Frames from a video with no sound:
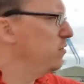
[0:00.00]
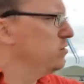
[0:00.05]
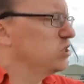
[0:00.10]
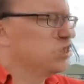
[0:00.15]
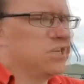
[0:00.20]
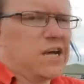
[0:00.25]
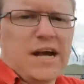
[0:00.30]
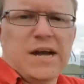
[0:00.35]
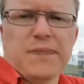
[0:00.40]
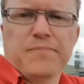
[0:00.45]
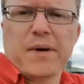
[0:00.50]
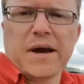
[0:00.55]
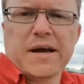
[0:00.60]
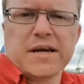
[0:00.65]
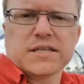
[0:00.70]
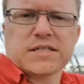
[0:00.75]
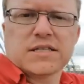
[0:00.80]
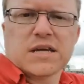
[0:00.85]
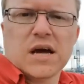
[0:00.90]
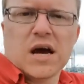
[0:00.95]

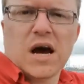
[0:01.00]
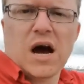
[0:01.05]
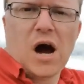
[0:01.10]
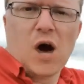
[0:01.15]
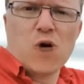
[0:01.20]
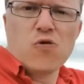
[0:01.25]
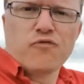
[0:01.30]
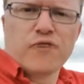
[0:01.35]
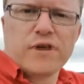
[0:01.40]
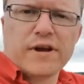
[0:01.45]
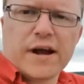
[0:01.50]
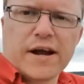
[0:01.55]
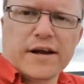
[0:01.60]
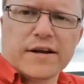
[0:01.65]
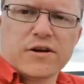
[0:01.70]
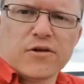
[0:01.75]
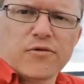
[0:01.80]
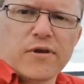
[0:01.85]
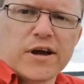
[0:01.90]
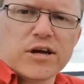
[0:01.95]
sandbanks over in that
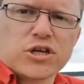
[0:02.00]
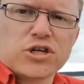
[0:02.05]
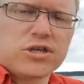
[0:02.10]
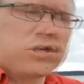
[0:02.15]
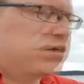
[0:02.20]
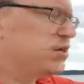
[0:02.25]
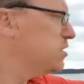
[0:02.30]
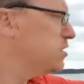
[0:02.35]
direction.